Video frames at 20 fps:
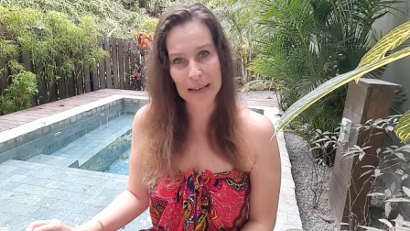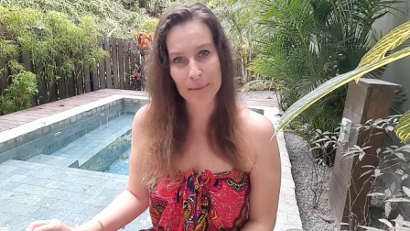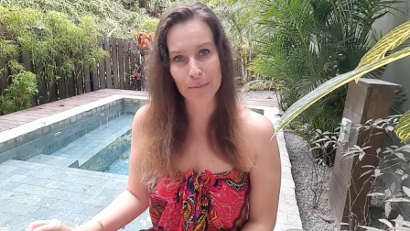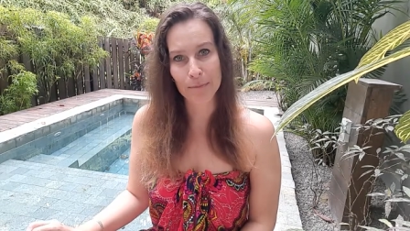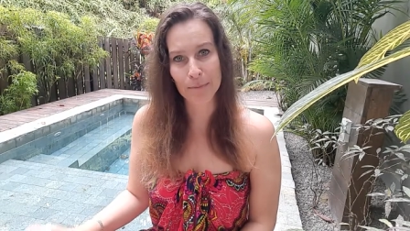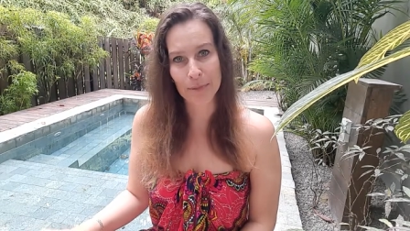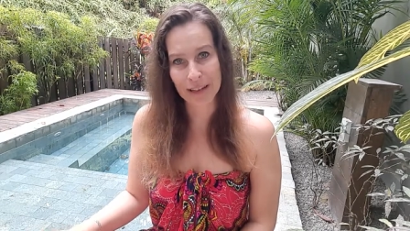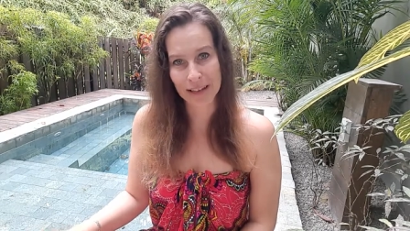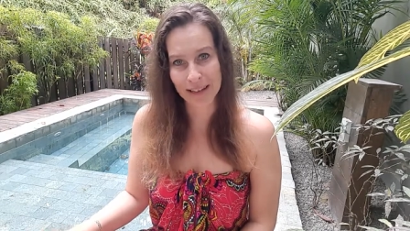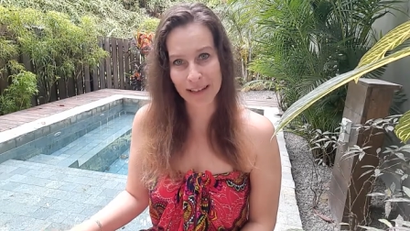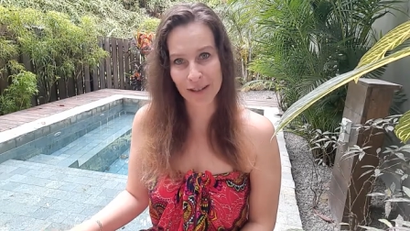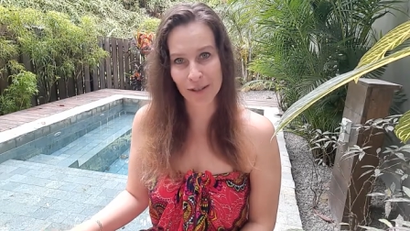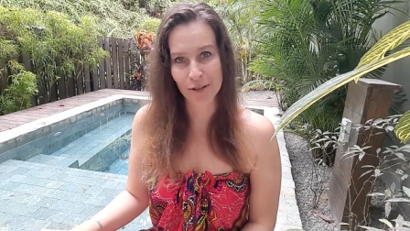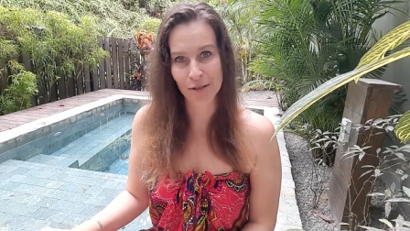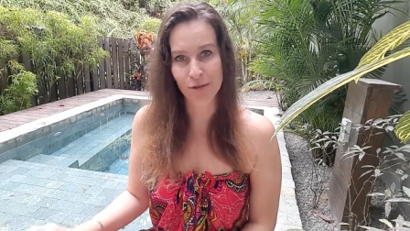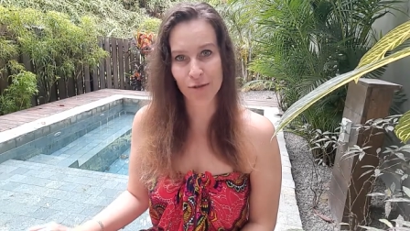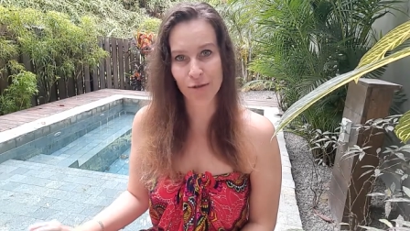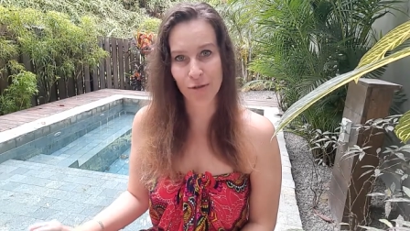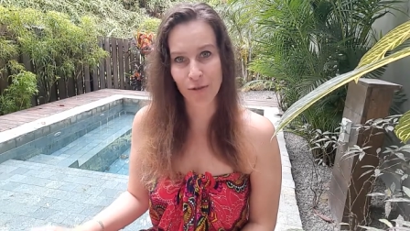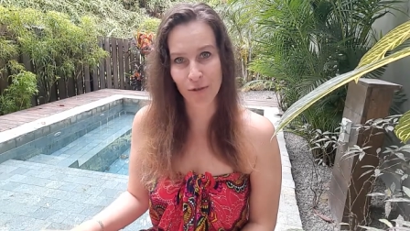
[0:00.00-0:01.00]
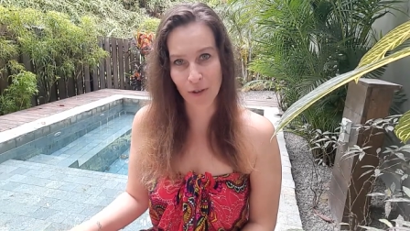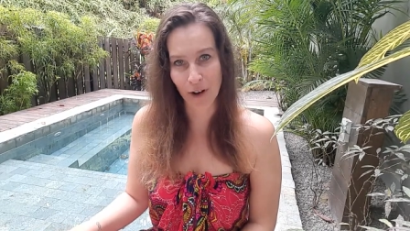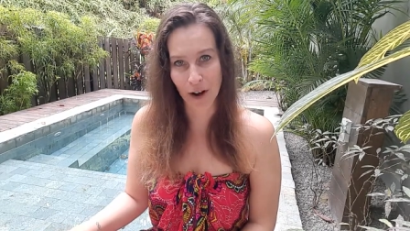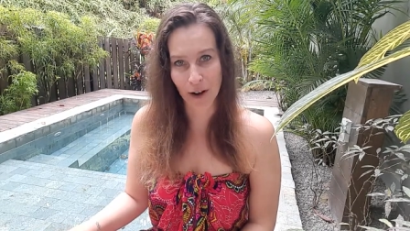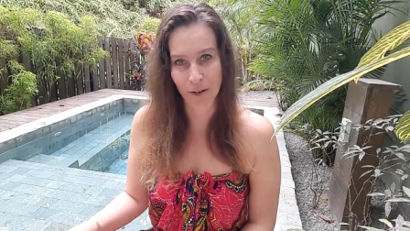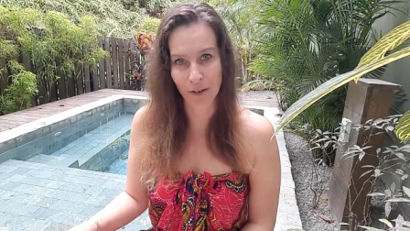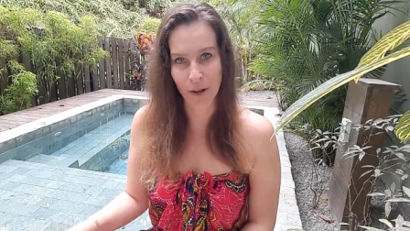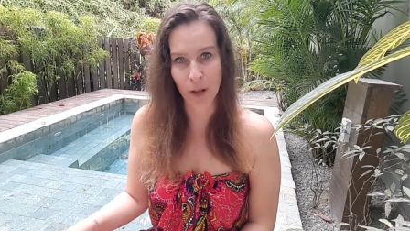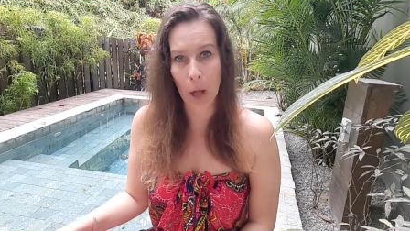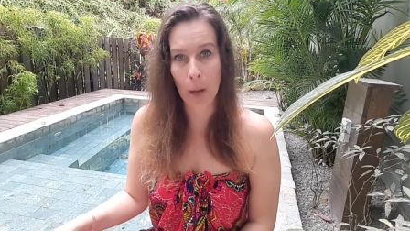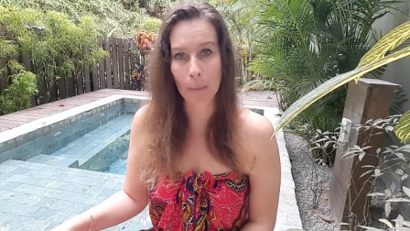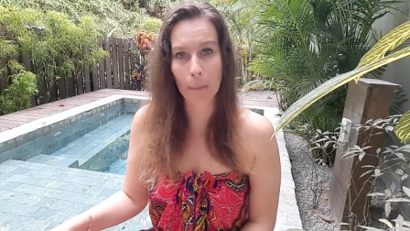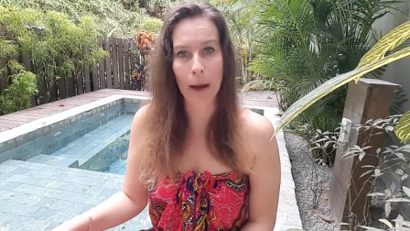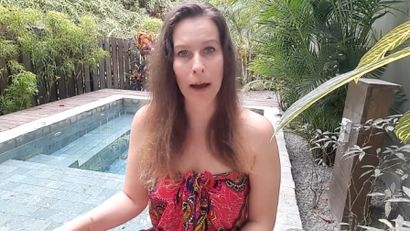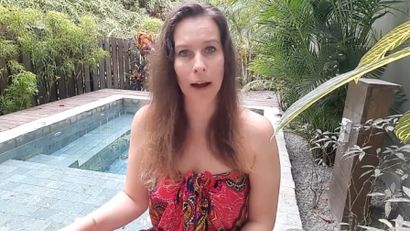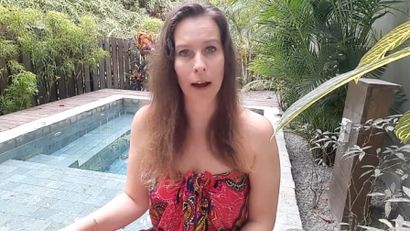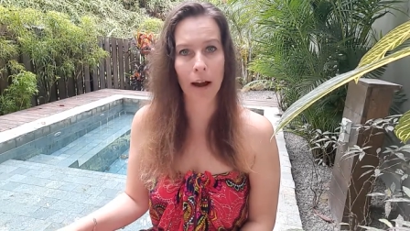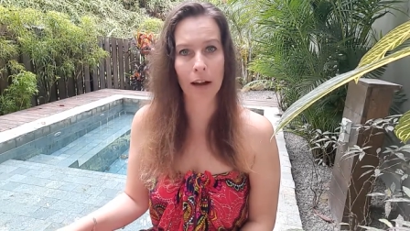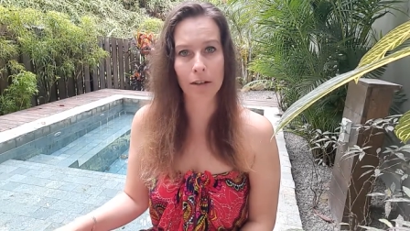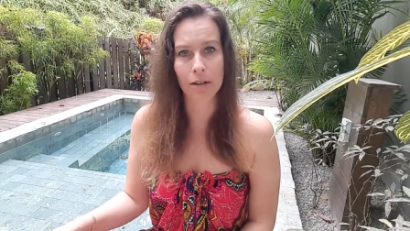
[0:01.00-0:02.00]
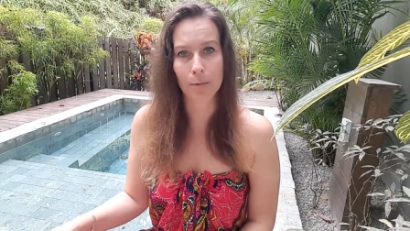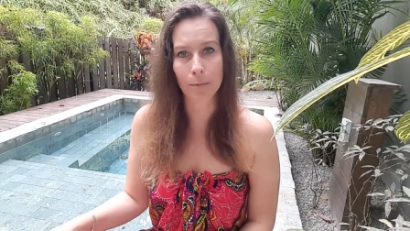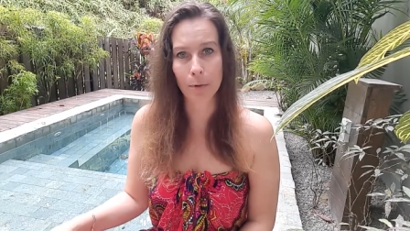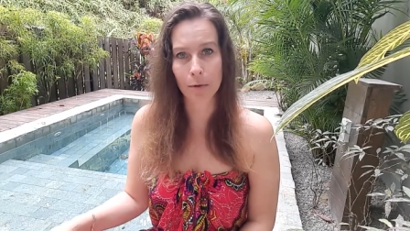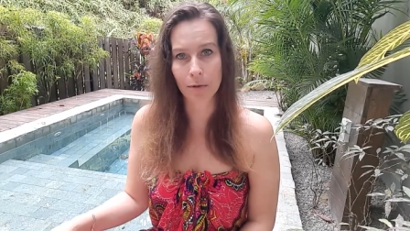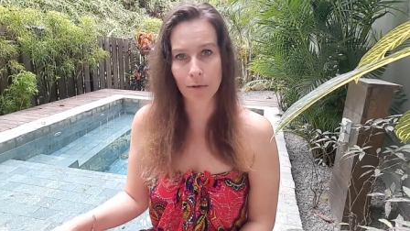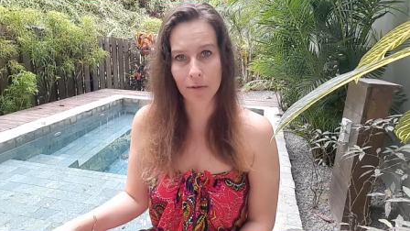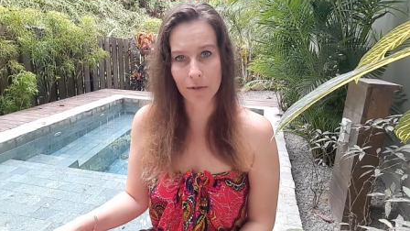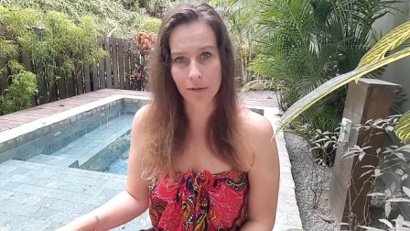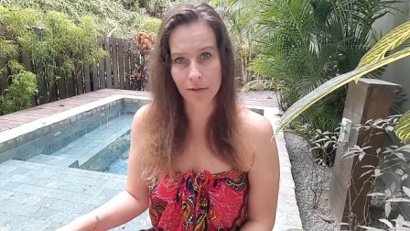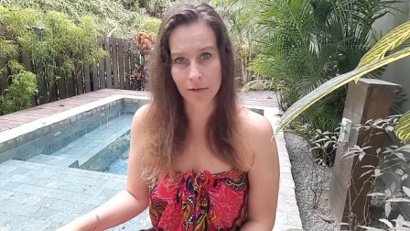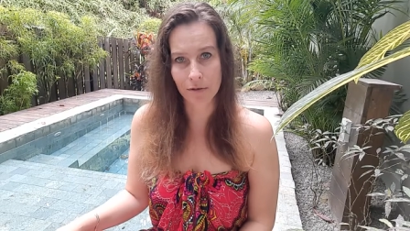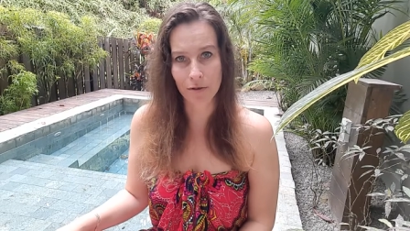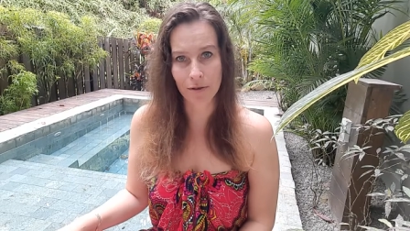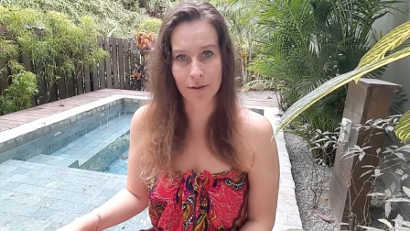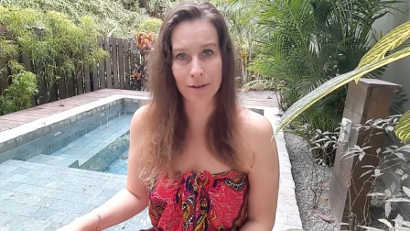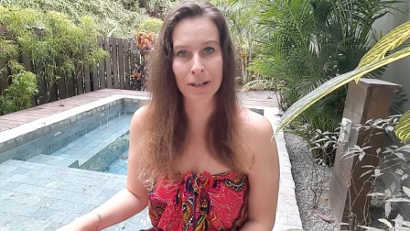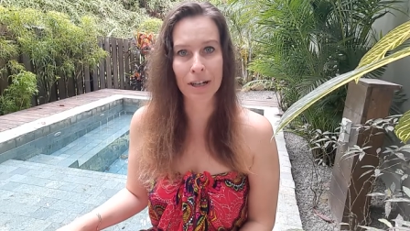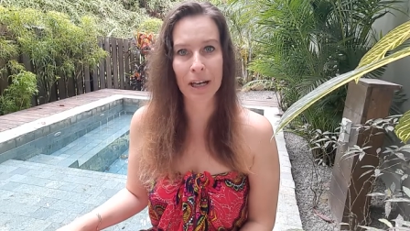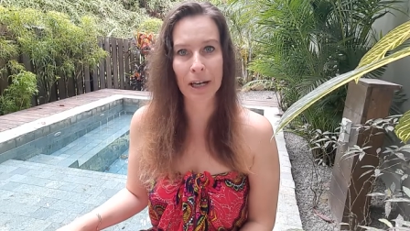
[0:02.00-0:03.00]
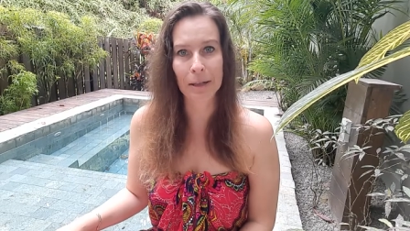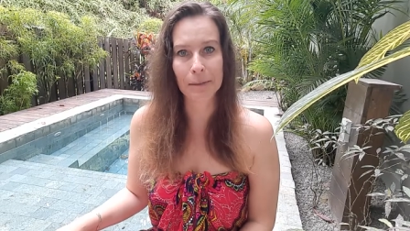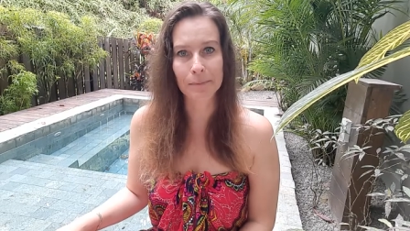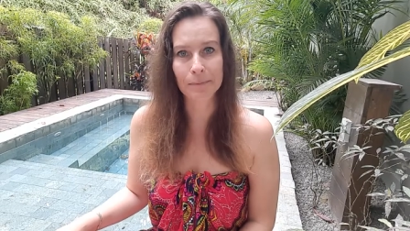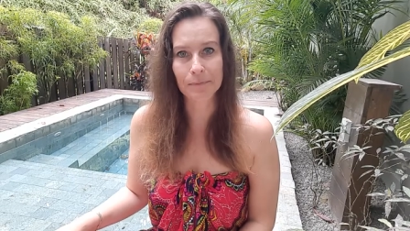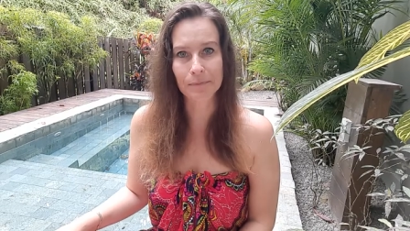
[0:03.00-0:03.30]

biggest struggle on my entrepreneurial journey,